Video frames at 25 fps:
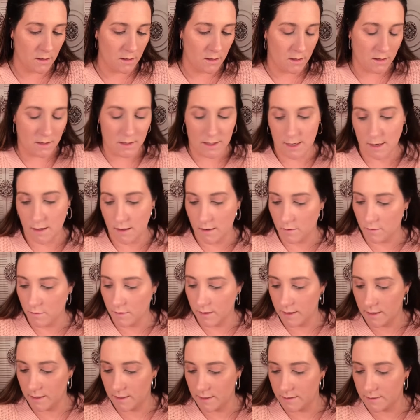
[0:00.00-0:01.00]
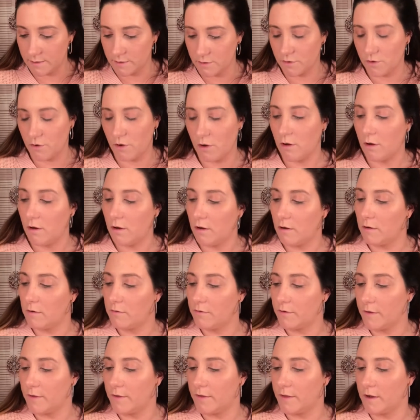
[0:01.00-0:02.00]
Now, it is
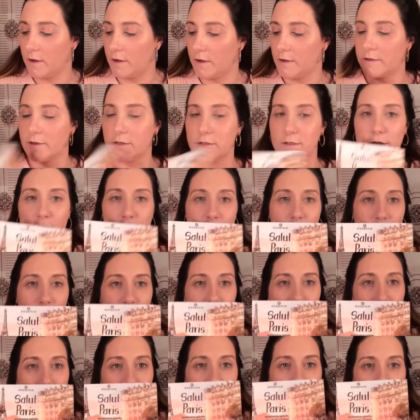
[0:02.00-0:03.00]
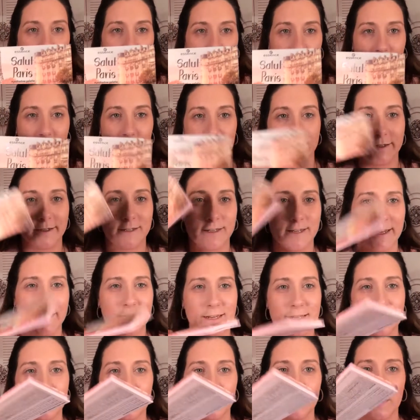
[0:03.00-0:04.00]
called the Salut Paris, and
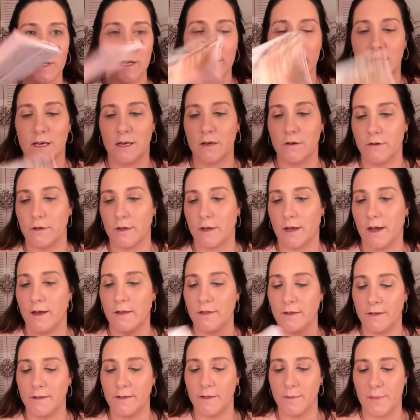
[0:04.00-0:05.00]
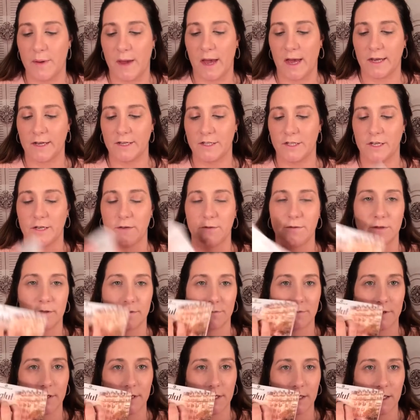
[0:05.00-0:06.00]
it's really cute. Like, I think the packaging was
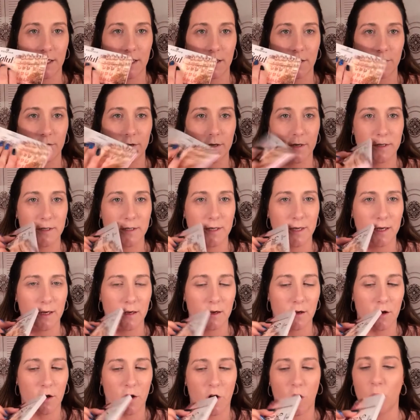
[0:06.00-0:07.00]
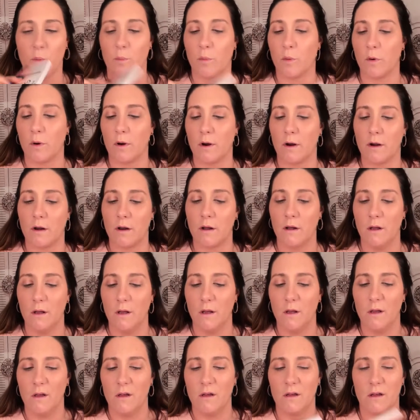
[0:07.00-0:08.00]
really cute, and it's like a cardboard,
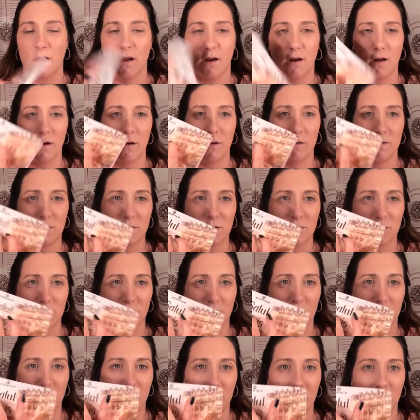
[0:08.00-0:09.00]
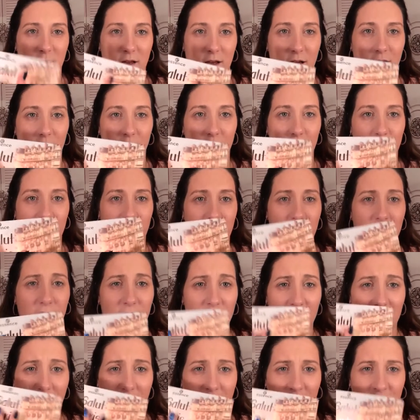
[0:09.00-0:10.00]
you know, sturdy thing, but
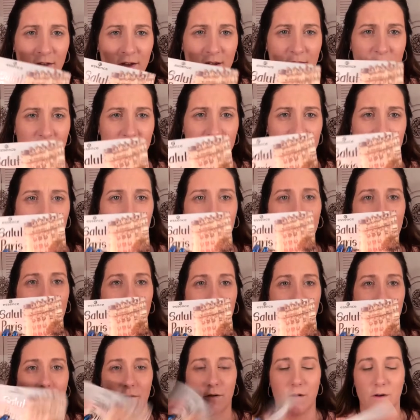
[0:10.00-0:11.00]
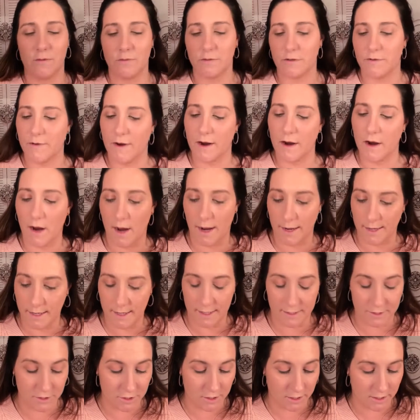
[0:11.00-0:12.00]
I thought it was really cute. It was very
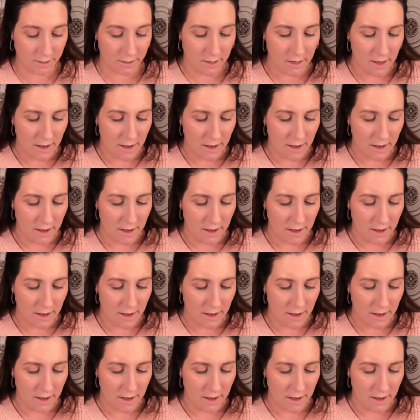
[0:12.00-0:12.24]
eye-catching.